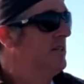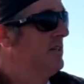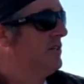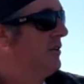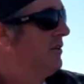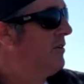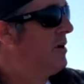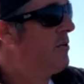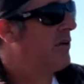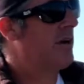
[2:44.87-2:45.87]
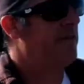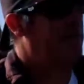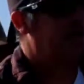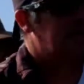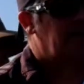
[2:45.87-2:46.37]
So we're kind of
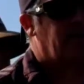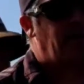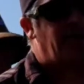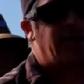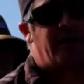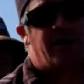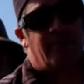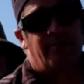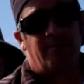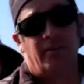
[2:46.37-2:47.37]
focusing on that right now.